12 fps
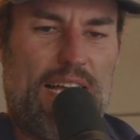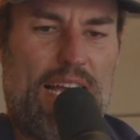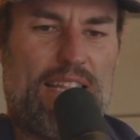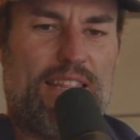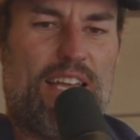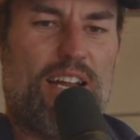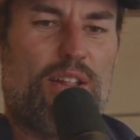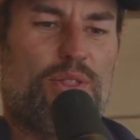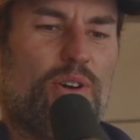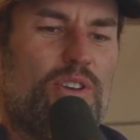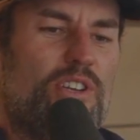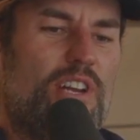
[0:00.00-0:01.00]
And then I
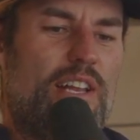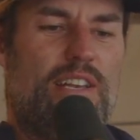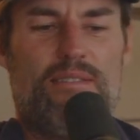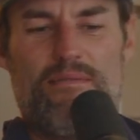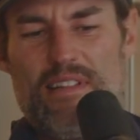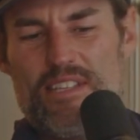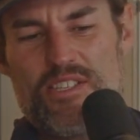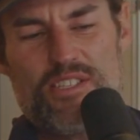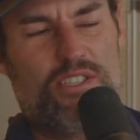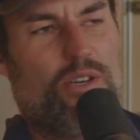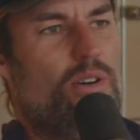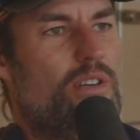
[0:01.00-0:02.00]
thought, let's
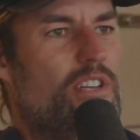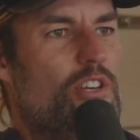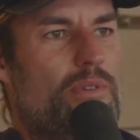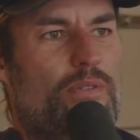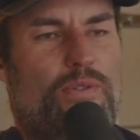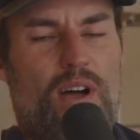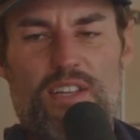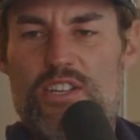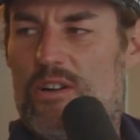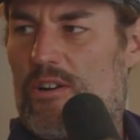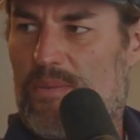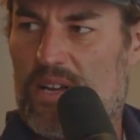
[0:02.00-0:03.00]
just do it. It'll be fun. You
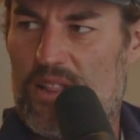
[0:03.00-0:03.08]
know what I mean?